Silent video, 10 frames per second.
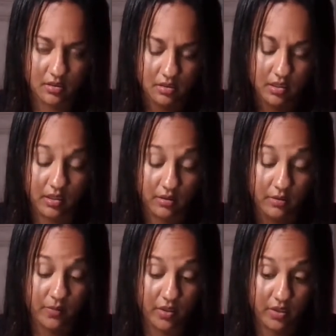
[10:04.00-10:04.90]
and their
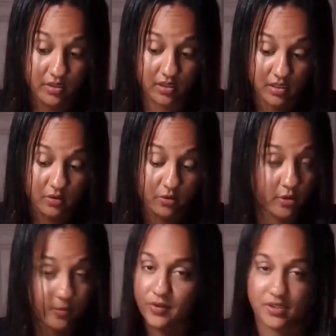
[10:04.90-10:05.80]
person, or their
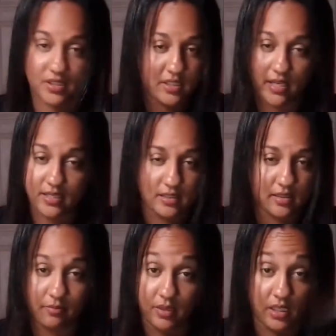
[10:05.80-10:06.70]
person yet
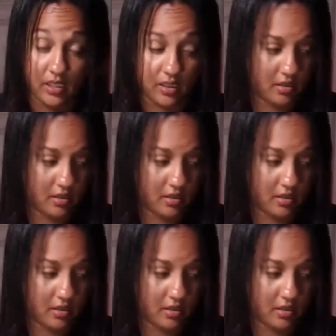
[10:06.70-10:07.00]
to be.